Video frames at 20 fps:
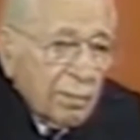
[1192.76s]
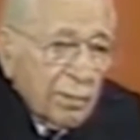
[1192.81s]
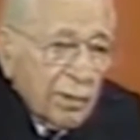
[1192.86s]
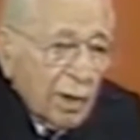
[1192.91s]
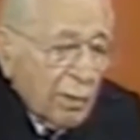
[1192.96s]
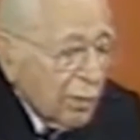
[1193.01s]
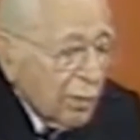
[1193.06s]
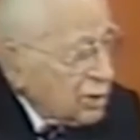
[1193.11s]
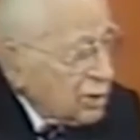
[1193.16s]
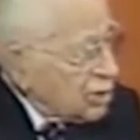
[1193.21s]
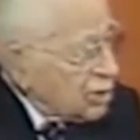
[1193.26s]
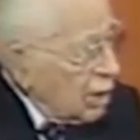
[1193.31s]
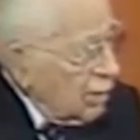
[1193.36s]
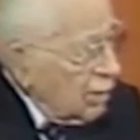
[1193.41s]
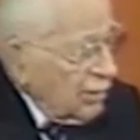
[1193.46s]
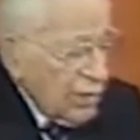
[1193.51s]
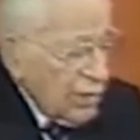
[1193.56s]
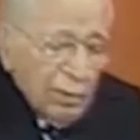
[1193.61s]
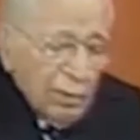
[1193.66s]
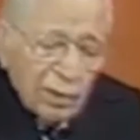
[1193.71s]
that was
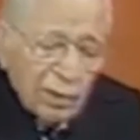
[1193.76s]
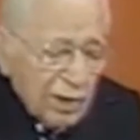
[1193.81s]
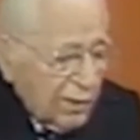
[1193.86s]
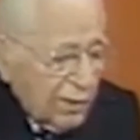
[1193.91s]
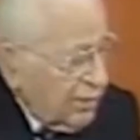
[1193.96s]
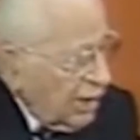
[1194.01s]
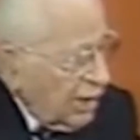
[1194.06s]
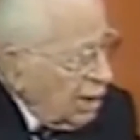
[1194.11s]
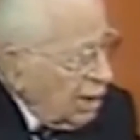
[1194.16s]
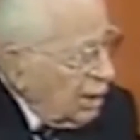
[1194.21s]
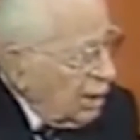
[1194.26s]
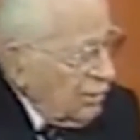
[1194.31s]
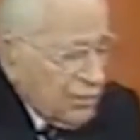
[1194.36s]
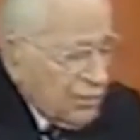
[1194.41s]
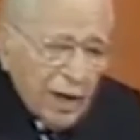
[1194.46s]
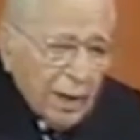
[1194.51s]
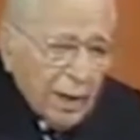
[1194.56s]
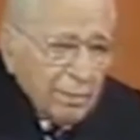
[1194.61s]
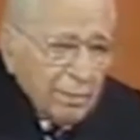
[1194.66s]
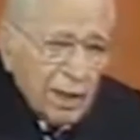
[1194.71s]
with the very
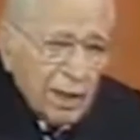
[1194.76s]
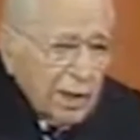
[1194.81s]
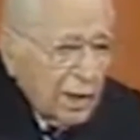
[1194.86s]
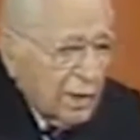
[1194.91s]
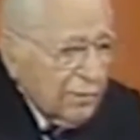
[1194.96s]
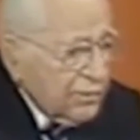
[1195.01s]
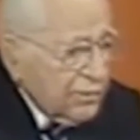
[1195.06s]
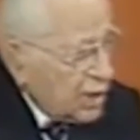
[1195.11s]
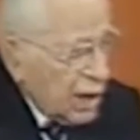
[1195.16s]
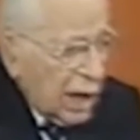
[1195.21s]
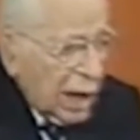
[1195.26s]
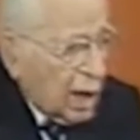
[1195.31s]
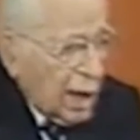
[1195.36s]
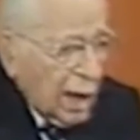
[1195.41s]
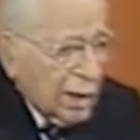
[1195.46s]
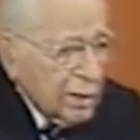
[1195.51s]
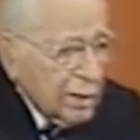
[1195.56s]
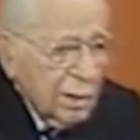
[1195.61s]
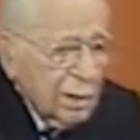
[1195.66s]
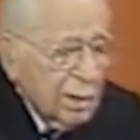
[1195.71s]
family of
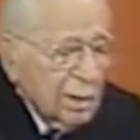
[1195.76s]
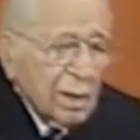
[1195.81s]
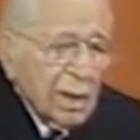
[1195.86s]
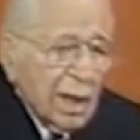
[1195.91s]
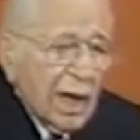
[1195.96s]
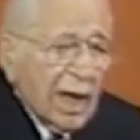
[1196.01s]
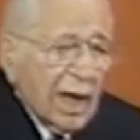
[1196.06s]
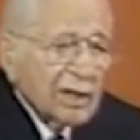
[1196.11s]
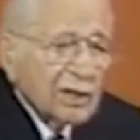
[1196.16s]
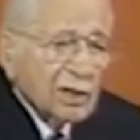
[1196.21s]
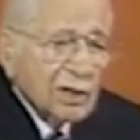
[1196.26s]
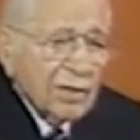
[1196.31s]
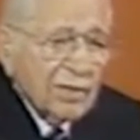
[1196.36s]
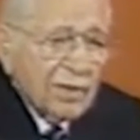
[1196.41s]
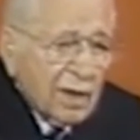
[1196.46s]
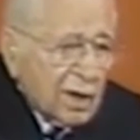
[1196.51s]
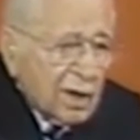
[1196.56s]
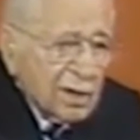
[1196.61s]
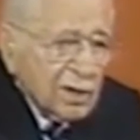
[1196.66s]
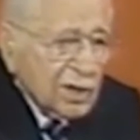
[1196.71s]
God, as the
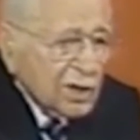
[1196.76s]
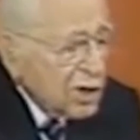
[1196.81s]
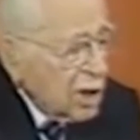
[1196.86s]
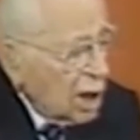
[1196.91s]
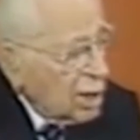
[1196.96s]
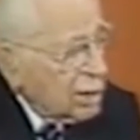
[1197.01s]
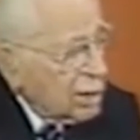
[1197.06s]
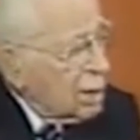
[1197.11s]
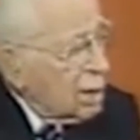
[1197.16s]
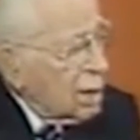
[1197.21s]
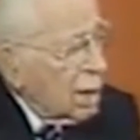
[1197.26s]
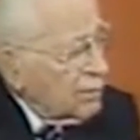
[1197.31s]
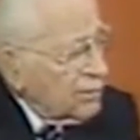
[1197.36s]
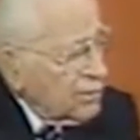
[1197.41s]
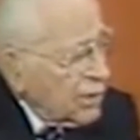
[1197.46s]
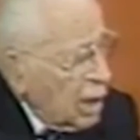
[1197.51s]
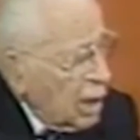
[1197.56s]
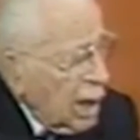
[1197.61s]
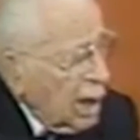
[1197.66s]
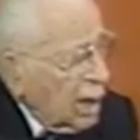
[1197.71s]
very Son
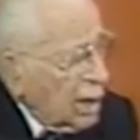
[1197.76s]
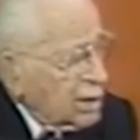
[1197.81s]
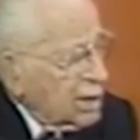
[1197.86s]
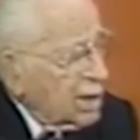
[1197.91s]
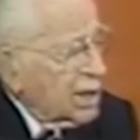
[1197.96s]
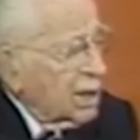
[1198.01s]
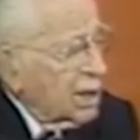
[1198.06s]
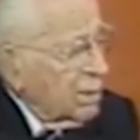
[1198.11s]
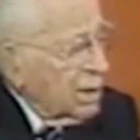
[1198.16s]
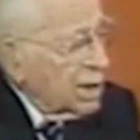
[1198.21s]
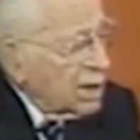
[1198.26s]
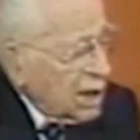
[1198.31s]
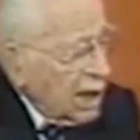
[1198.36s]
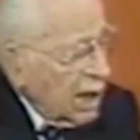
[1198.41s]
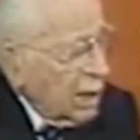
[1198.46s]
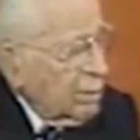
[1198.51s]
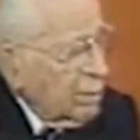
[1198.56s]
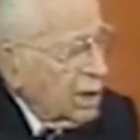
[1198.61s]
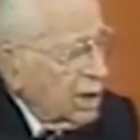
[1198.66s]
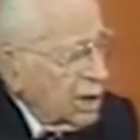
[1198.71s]
of God, and he
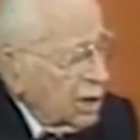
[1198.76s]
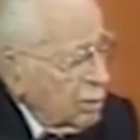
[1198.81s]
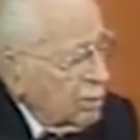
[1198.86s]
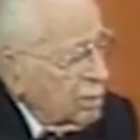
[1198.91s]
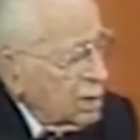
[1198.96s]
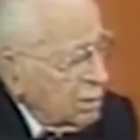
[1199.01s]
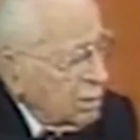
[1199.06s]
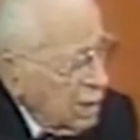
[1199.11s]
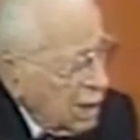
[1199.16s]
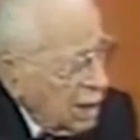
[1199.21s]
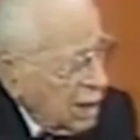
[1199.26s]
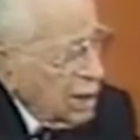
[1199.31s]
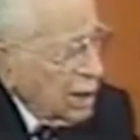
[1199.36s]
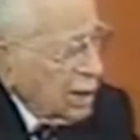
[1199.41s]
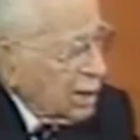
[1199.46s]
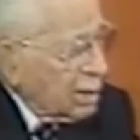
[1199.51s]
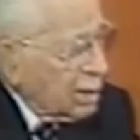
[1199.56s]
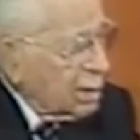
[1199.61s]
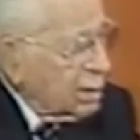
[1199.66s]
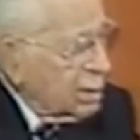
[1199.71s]
became a human
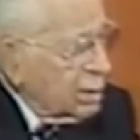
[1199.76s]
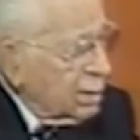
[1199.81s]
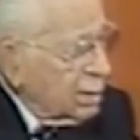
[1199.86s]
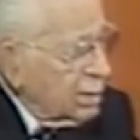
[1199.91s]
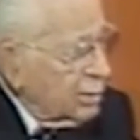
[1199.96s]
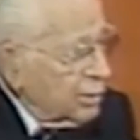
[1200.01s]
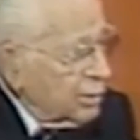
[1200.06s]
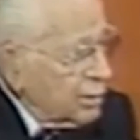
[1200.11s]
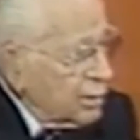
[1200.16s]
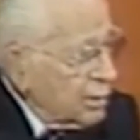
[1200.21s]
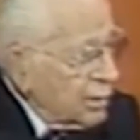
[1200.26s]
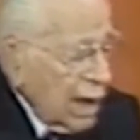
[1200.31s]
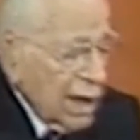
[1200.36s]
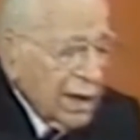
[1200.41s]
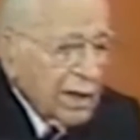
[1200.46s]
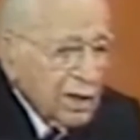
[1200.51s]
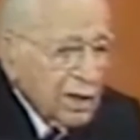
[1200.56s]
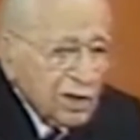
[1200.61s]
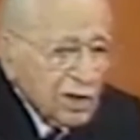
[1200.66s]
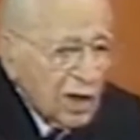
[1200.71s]
being.
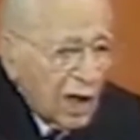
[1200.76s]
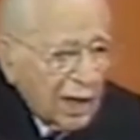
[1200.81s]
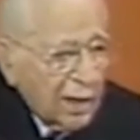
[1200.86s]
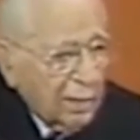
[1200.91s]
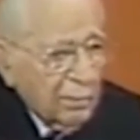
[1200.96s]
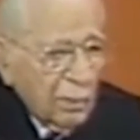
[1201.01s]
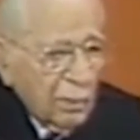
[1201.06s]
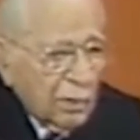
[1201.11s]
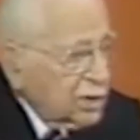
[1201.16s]
And his name